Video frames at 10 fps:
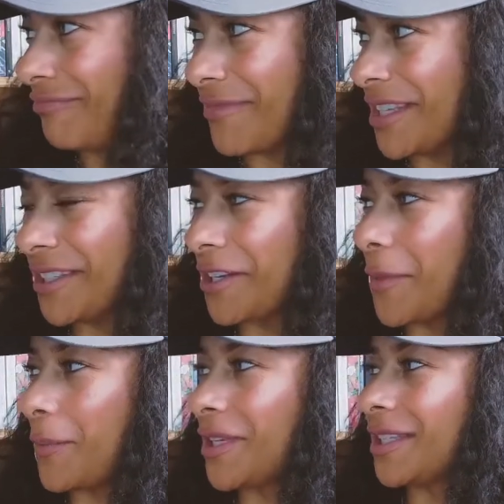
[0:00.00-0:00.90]
That's none of
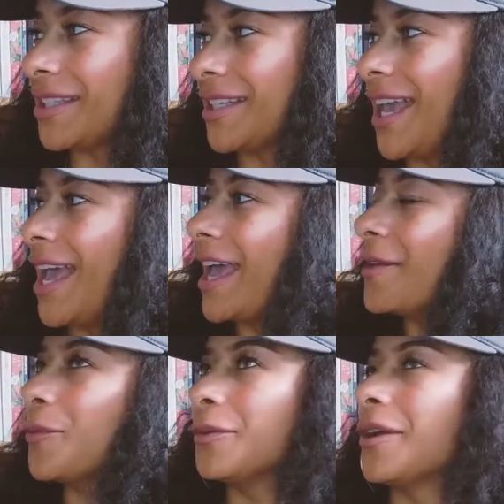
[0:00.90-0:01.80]
my business.
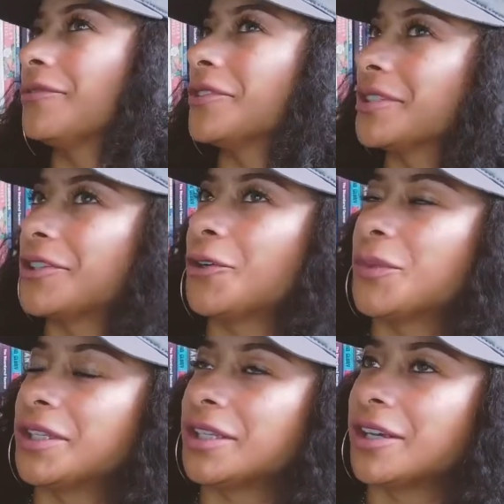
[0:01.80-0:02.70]
And one of my friends told
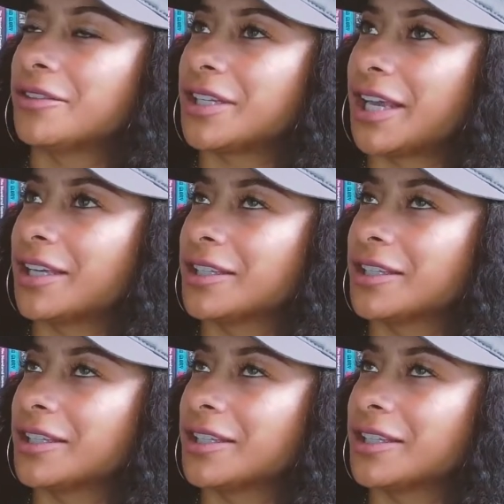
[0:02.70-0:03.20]
me the other day,